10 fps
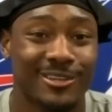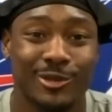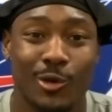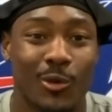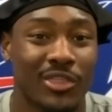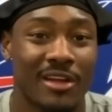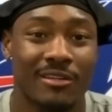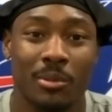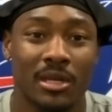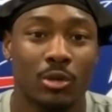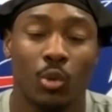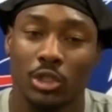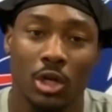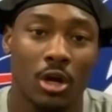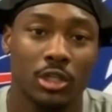You know, worth every penny,
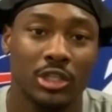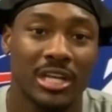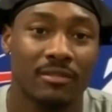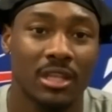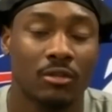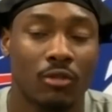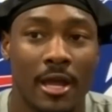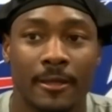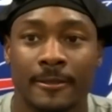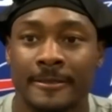worked hard, did everything right